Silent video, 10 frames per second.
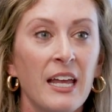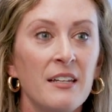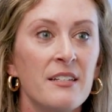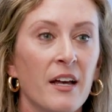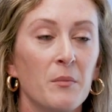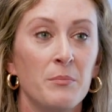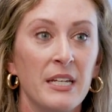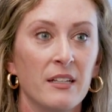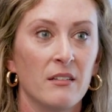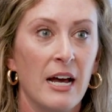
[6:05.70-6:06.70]
end up
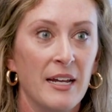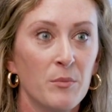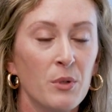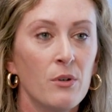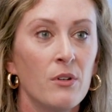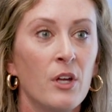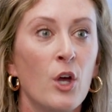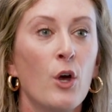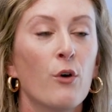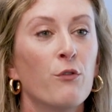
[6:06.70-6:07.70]
being liable
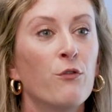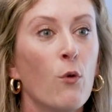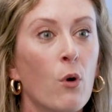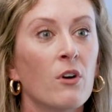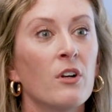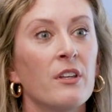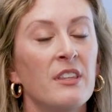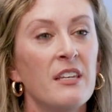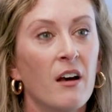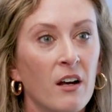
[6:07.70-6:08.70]
for
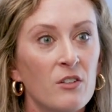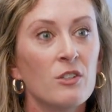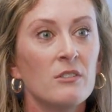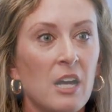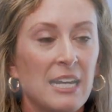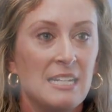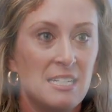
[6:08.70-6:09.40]
the underlying